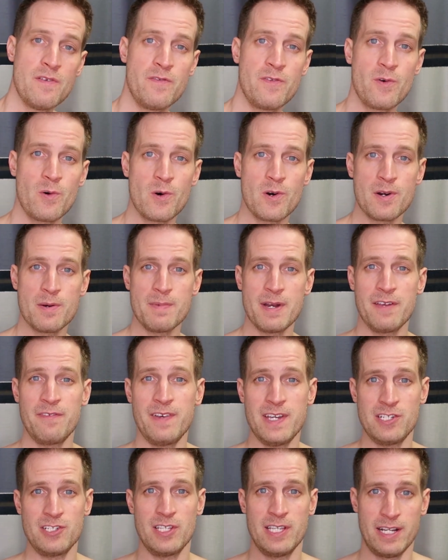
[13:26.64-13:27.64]
for my
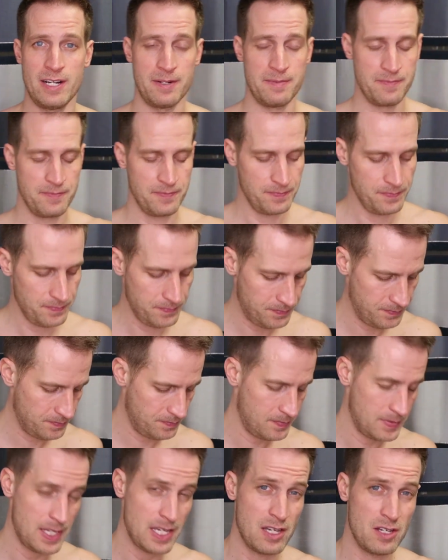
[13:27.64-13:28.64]
facial hair.
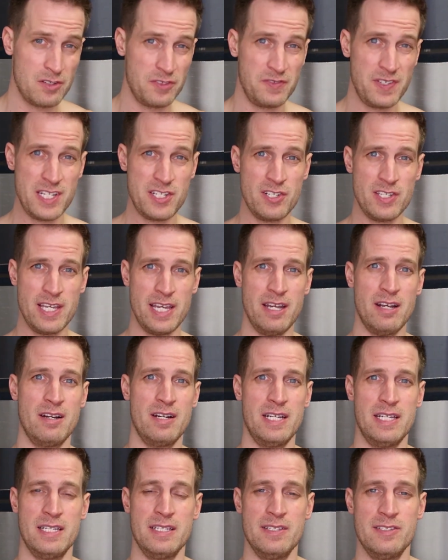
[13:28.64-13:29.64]
Now, facial
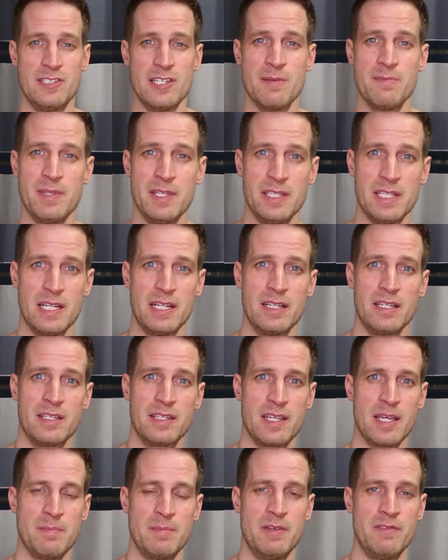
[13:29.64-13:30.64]
hair is something
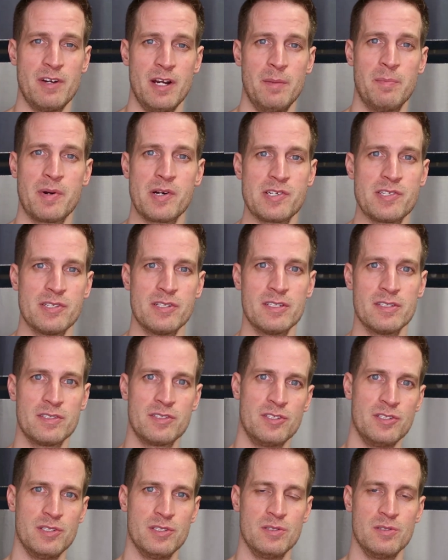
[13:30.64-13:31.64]
that can be very personal
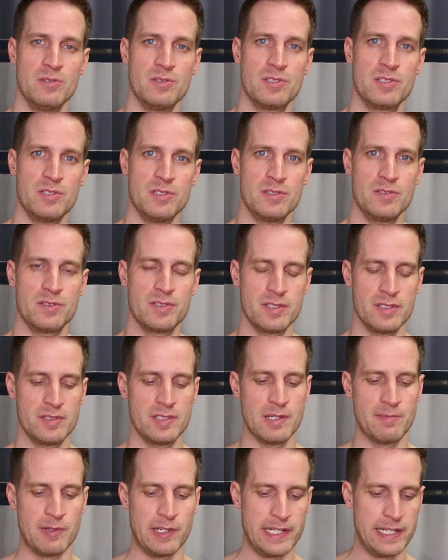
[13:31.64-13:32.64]
to
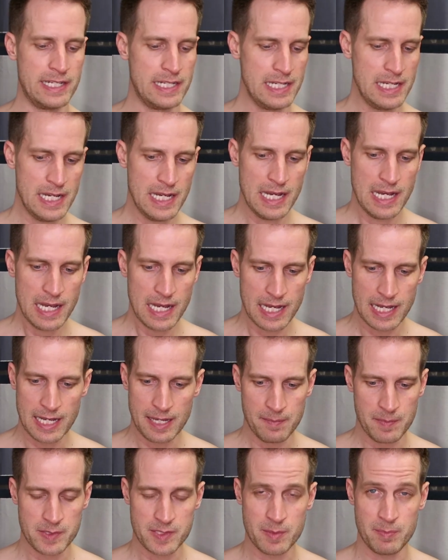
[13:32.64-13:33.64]
someone.
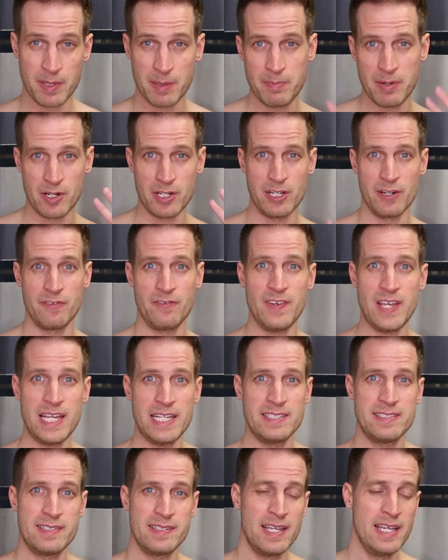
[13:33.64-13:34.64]
It's a big part of your
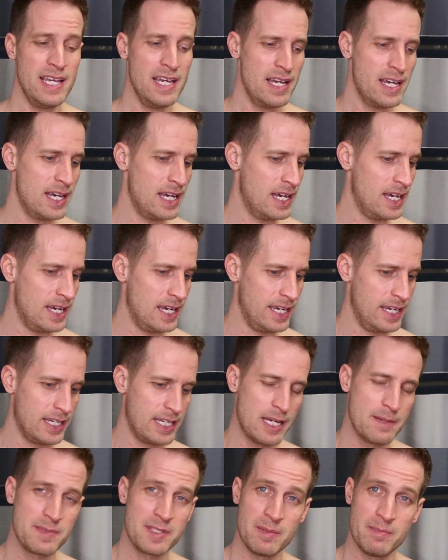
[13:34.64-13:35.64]
face.
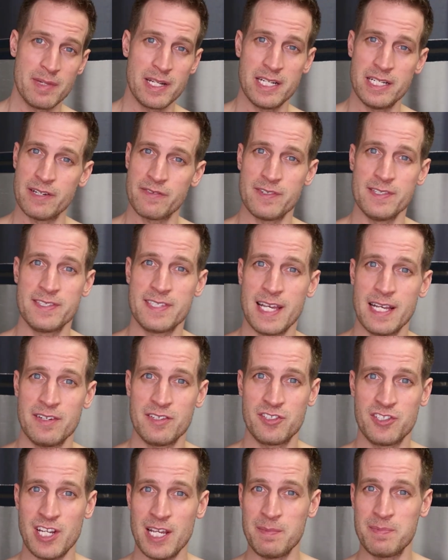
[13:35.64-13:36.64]
It comes in many different
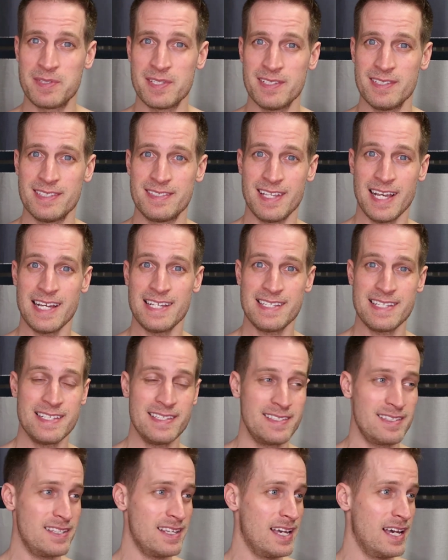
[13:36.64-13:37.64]
shapes and
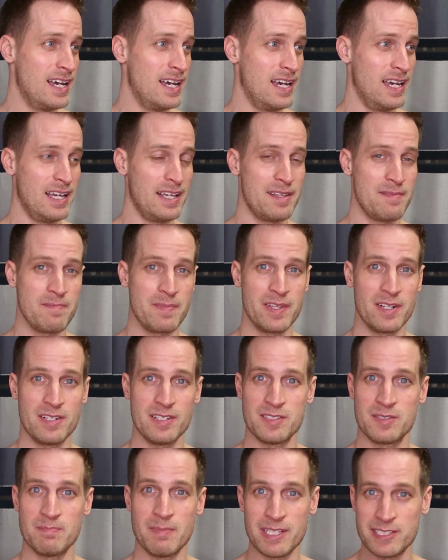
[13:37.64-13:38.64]
sizes.
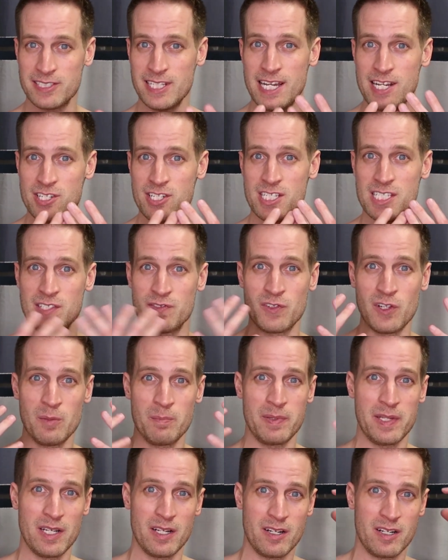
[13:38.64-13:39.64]
There's mustaches,
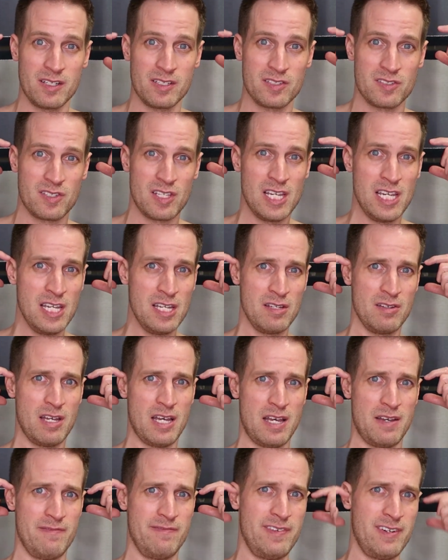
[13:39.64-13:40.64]
full beards,
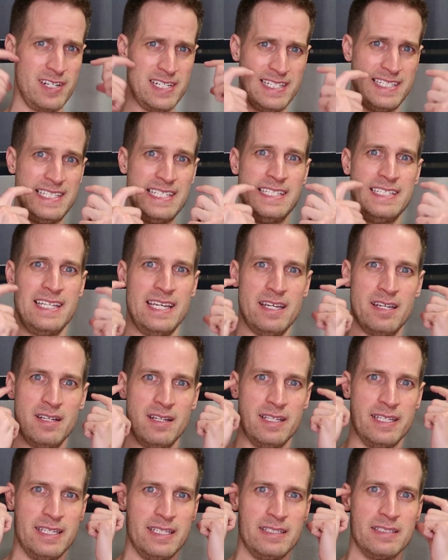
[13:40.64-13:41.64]
very
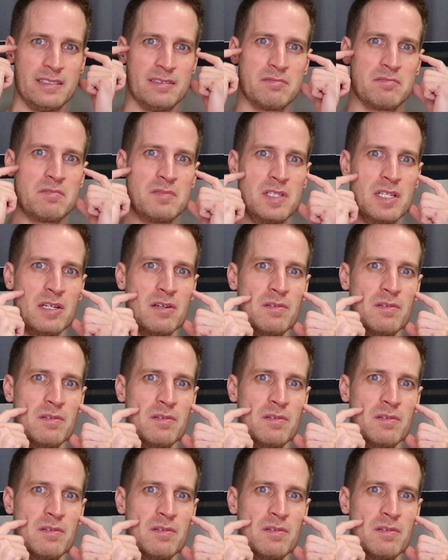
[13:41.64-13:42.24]
detailing,